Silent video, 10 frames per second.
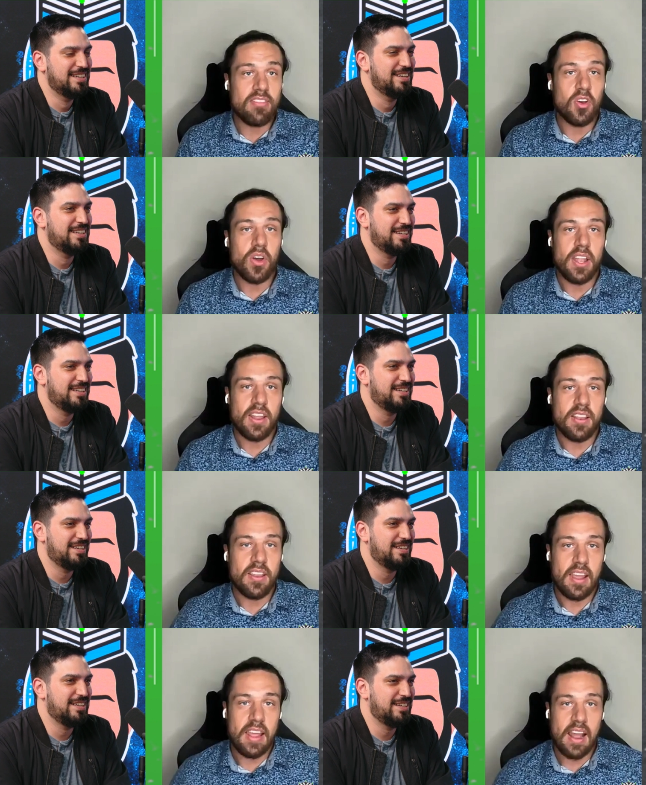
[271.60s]
Speaker 1: into it, and
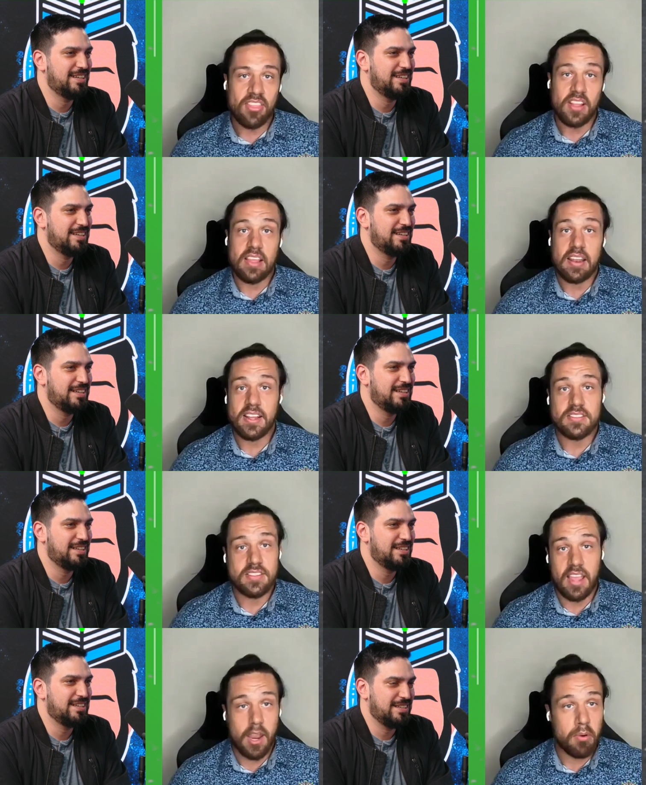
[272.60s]
and I think that
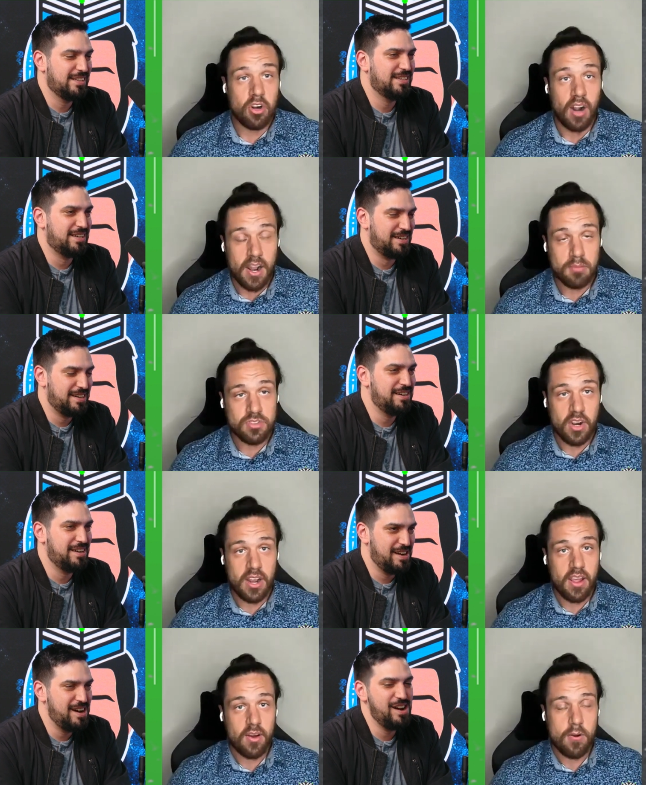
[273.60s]
is Cameron Grimes right
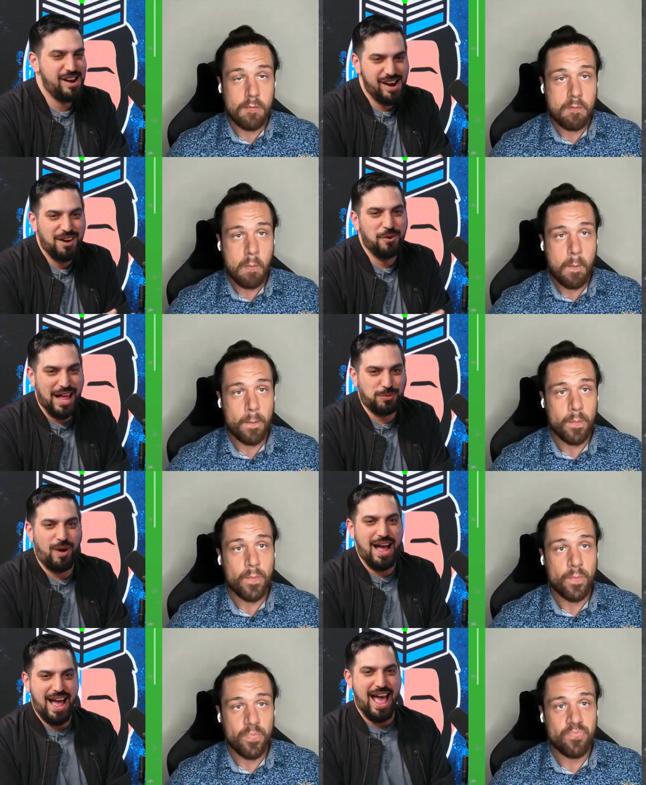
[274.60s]
now.
Speaker 2: Well, that's
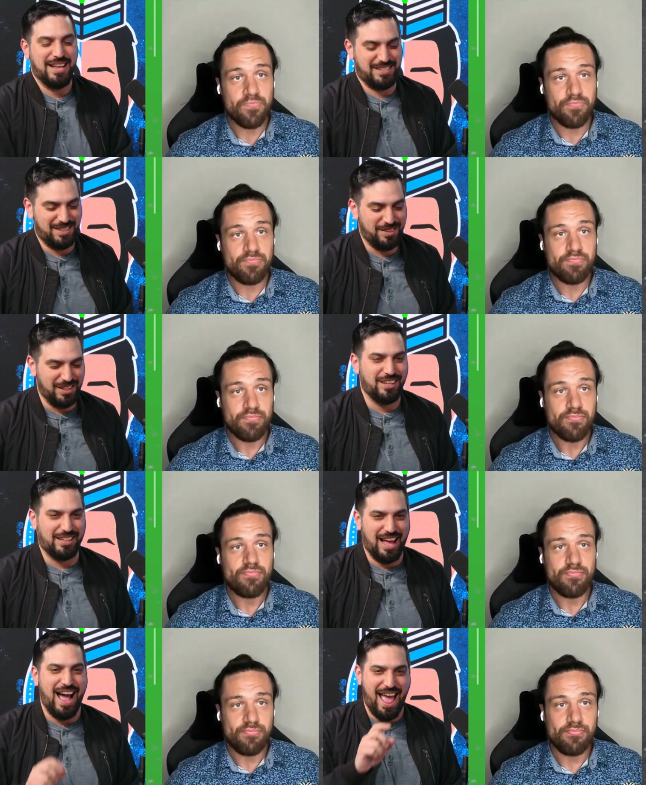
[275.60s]
why I asked the luck.
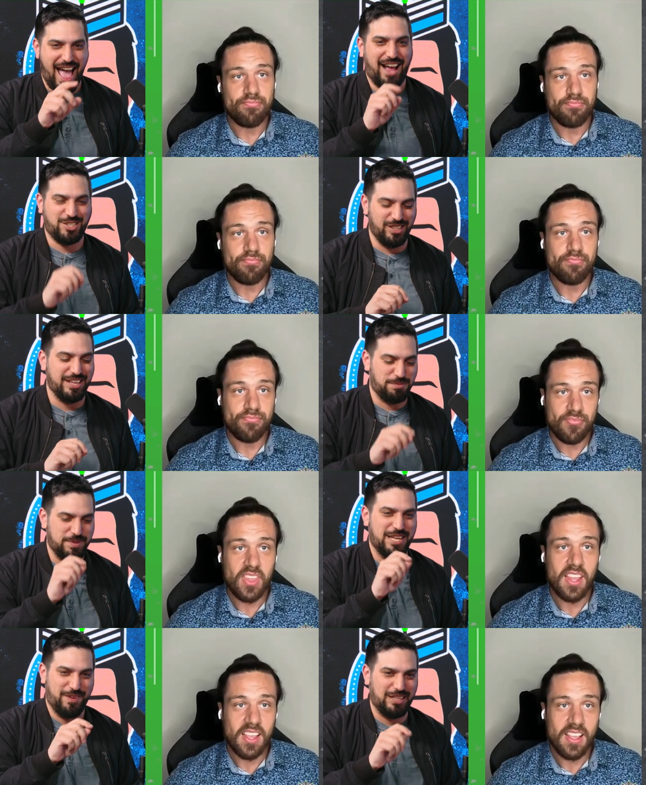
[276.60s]
I actually
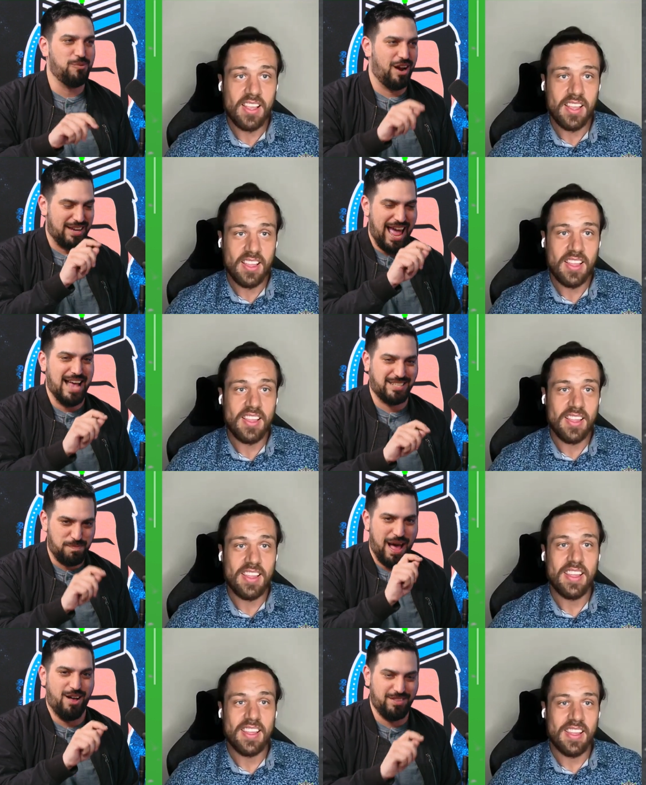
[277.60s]
specifically wanted to ask
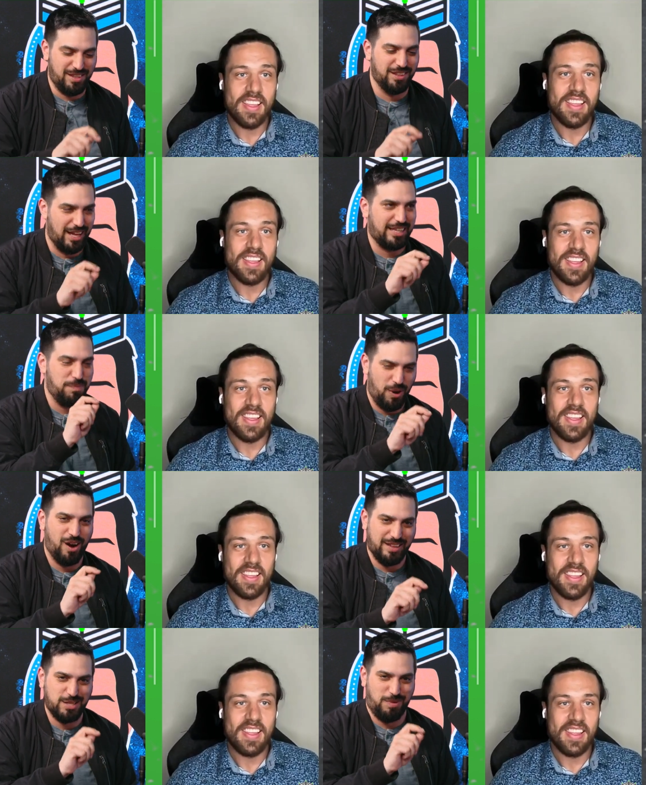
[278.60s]
about the lucky part. That's